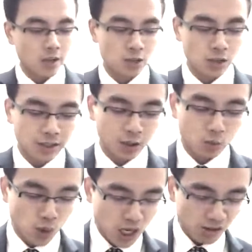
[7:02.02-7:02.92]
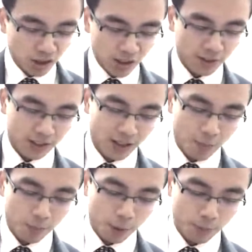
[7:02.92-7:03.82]
using a real life
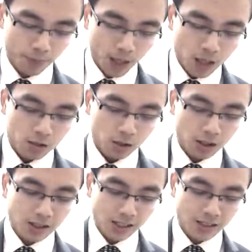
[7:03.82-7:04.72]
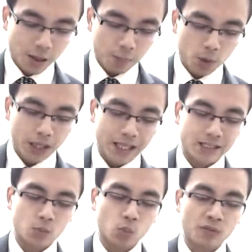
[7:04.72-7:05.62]
example. So this example
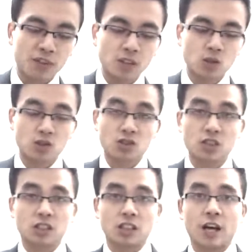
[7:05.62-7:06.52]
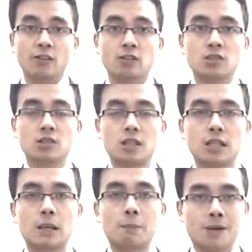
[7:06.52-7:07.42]
is within your study notes
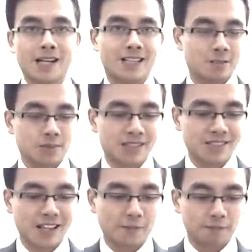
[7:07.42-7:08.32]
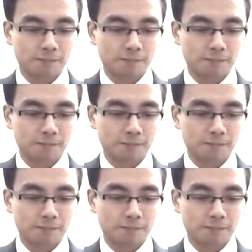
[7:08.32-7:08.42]
by APC.